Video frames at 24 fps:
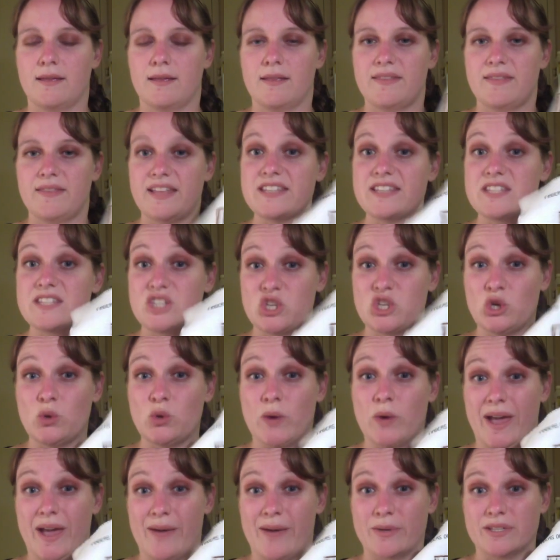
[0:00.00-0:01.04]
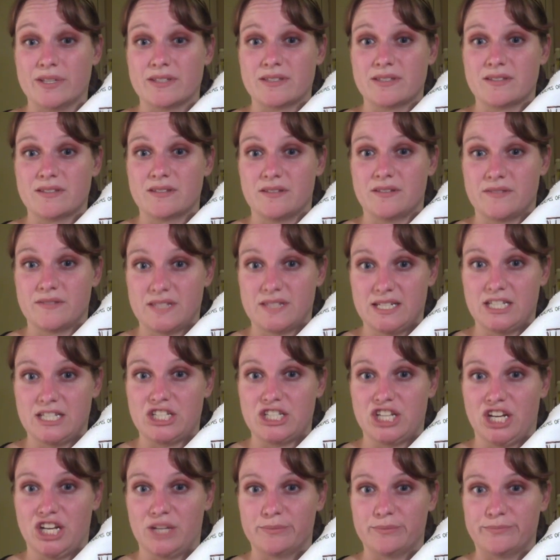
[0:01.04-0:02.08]
That's 2 hours of
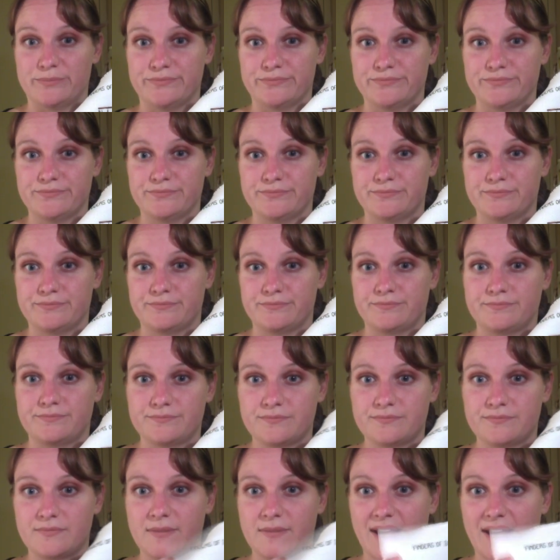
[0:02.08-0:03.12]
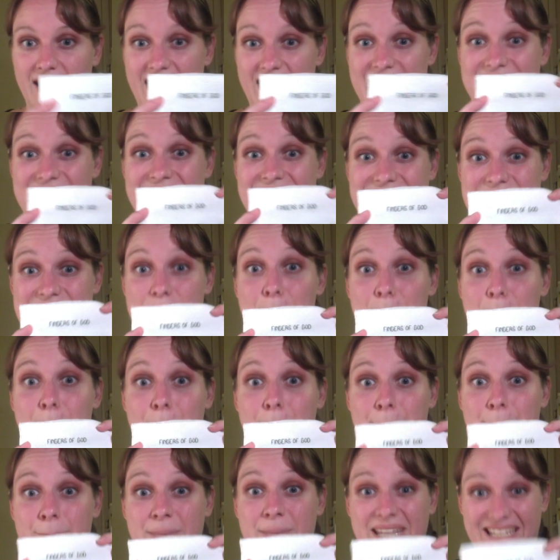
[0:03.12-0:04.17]
stitching, and that's
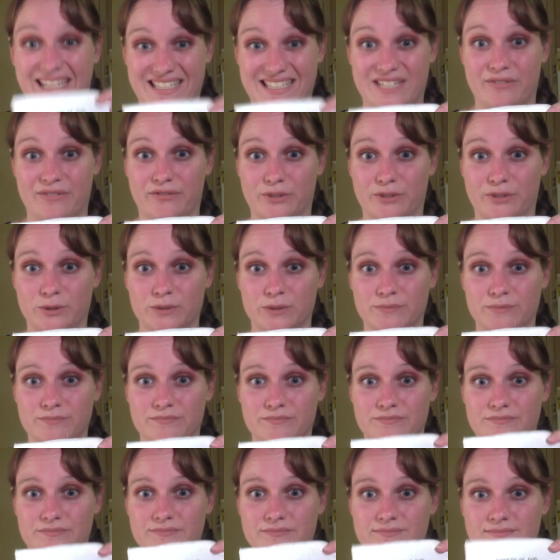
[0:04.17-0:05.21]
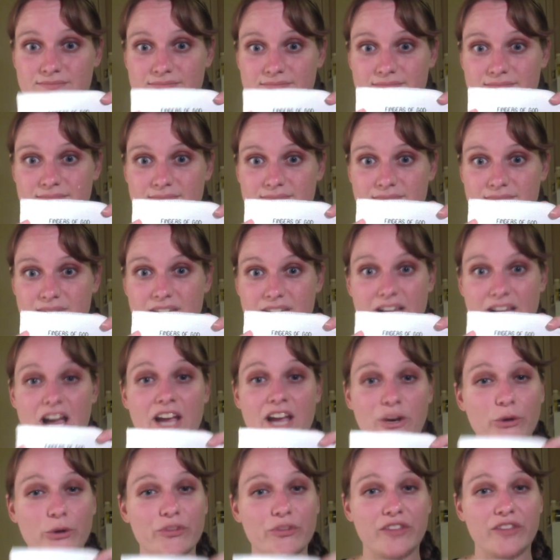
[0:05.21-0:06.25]
pitiful. Like, I
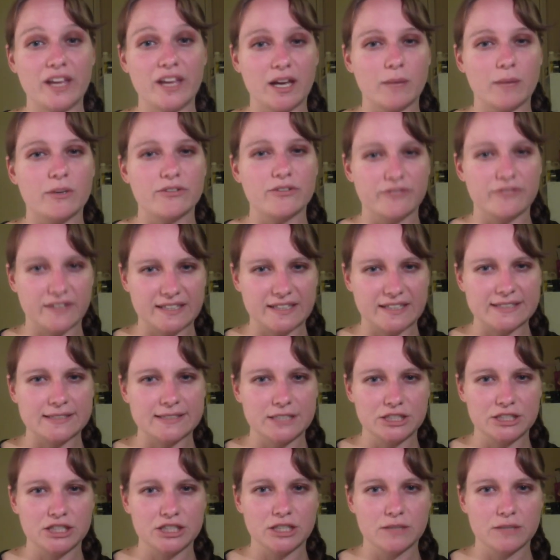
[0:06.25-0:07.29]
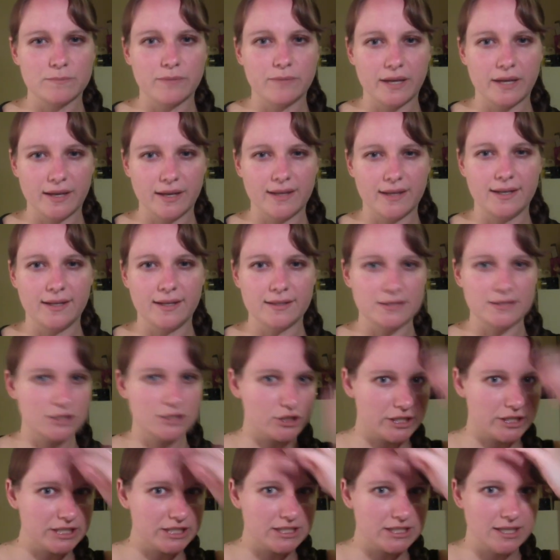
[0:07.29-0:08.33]
don't think I'm a fast stitcher by any
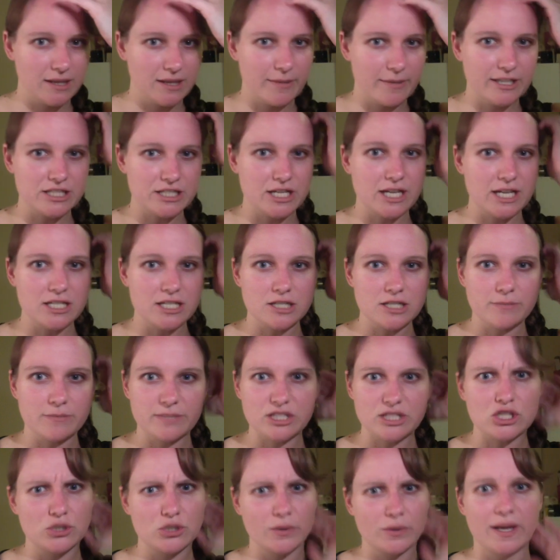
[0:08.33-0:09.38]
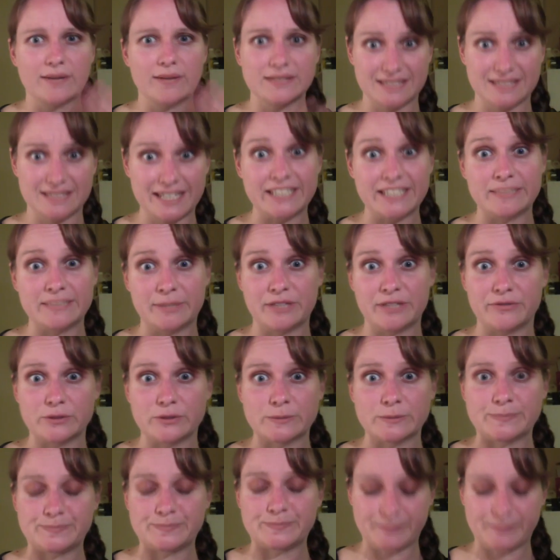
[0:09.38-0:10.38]
stretch of the imagination, but 2 hours, that is pitiful.